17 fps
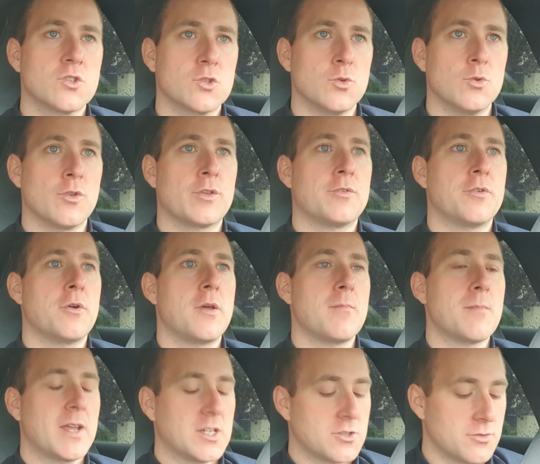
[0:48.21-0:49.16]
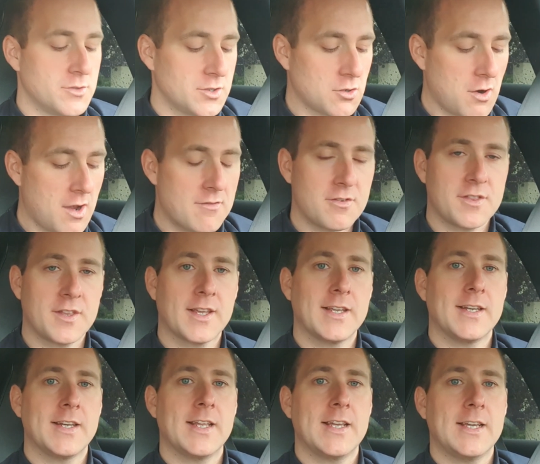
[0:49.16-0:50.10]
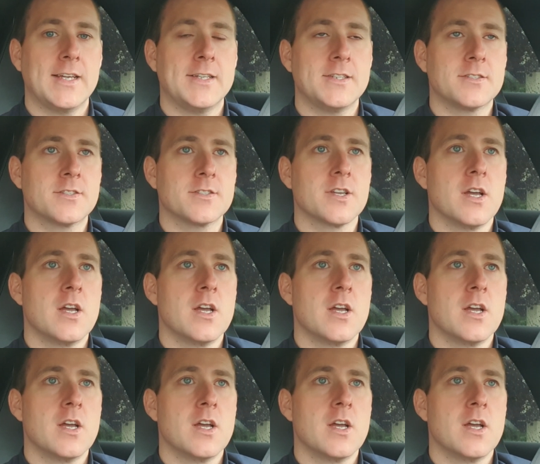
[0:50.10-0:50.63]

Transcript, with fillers: sort through it, make sure he's got everything he needs.